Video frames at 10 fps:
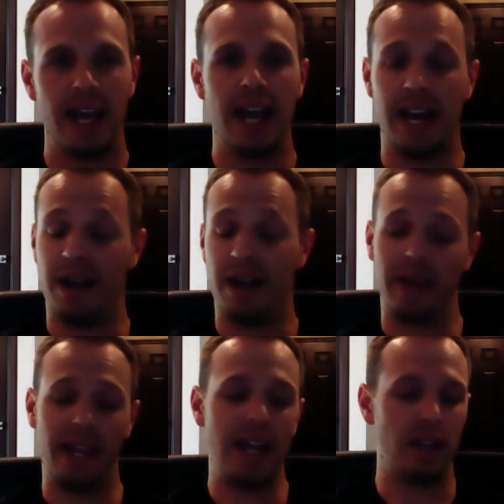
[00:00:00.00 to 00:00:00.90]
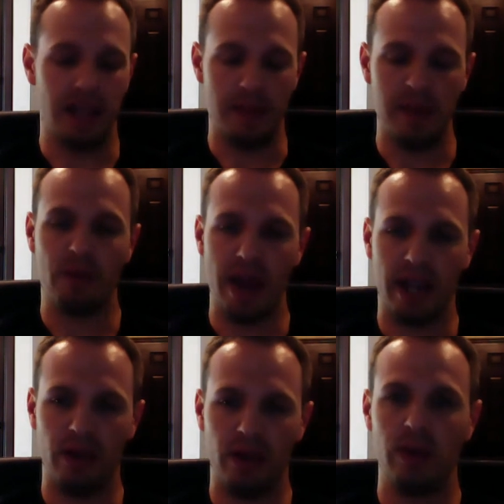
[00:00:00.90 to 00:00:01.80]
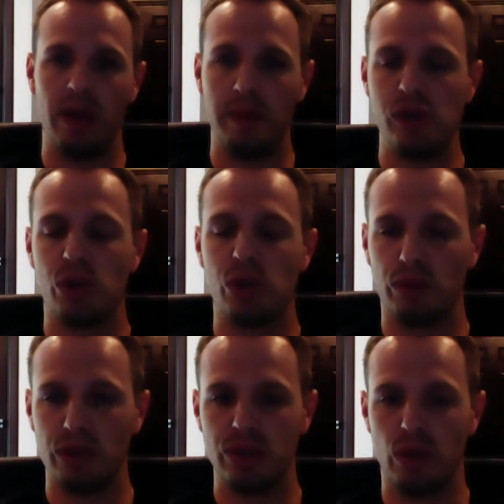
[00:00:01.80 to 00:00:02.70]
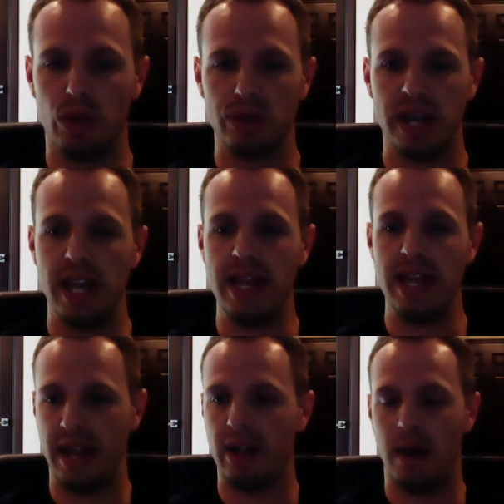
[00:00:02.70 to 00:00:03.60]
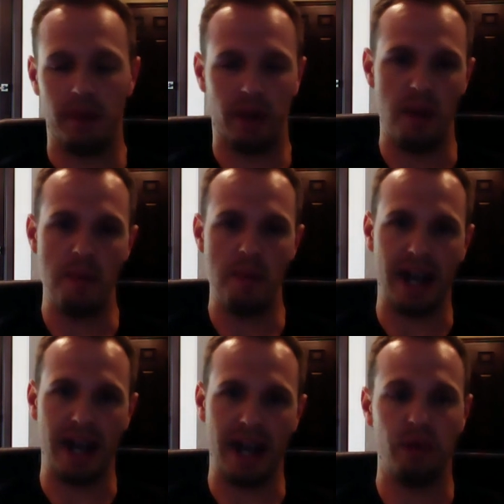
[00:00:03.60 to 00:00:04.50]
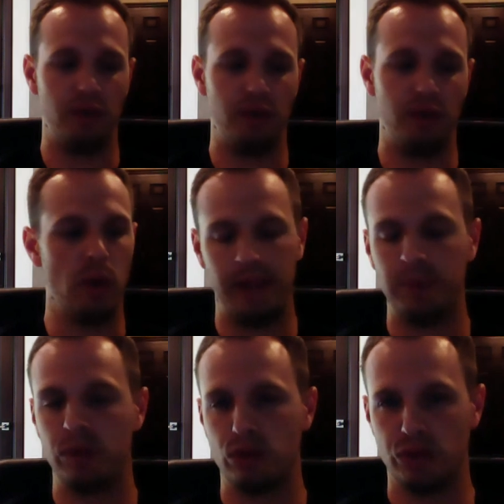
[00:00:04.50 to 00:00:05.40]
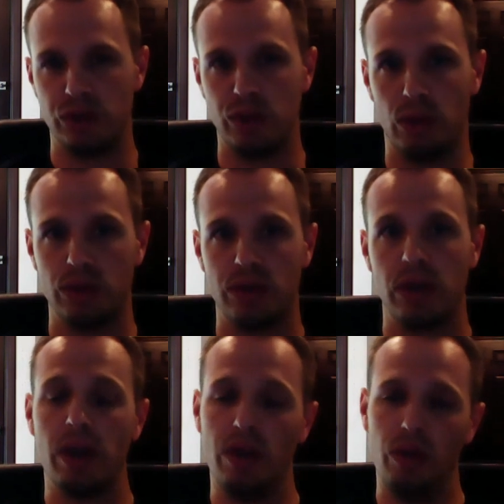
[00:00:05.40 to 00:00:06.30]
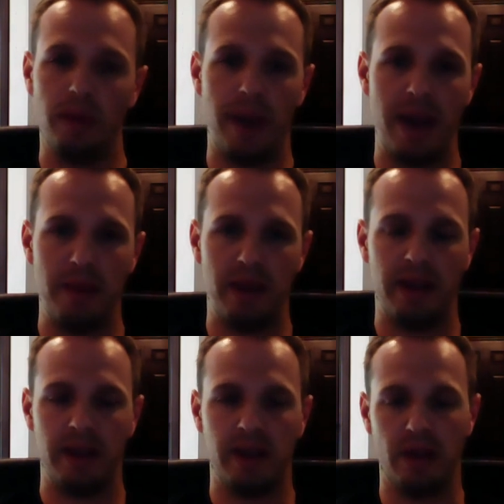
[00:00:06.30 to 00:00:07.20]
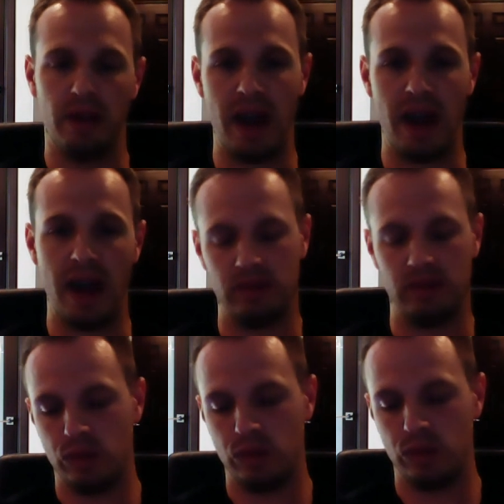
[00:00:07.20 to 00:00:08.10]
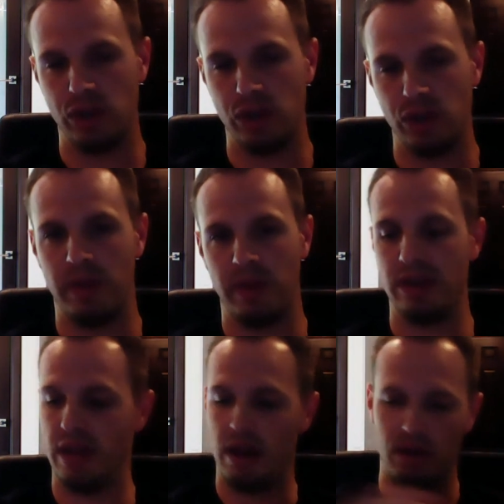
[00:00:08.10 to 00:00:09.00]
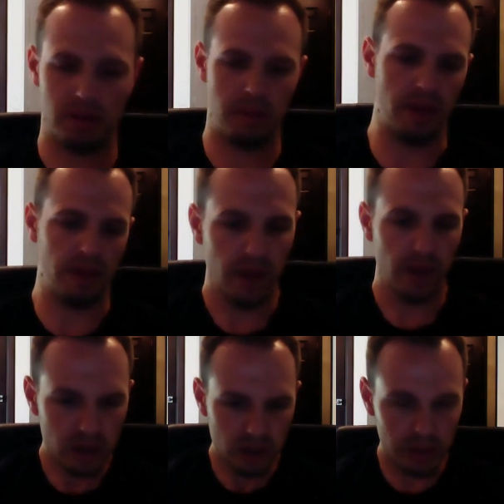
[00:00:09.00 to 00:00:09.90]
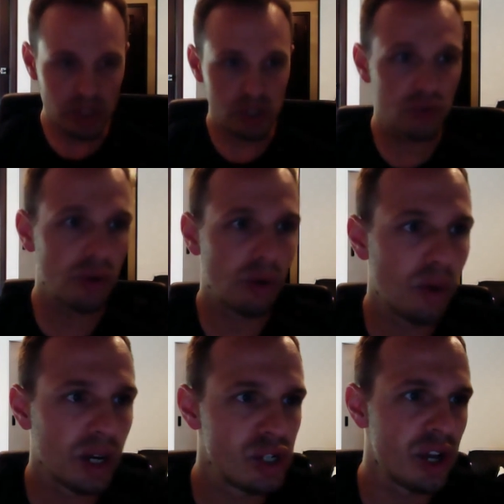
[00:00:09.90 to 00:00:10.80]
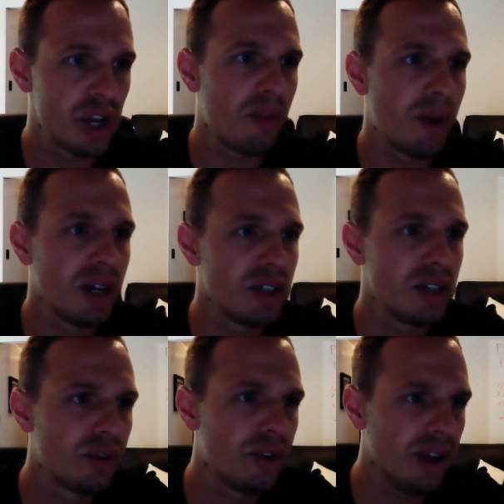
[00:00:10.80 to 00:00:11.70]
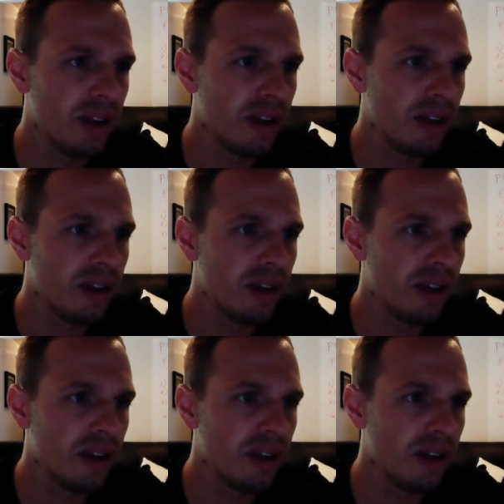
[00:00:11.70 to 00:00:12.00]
And I'm like, yeah, let me rank you. Let me show you results, and then I'm going to come back to you. If you want to keep those results, you could pay me. I was charging him $1,000 a month. So let me just real quick share my screen.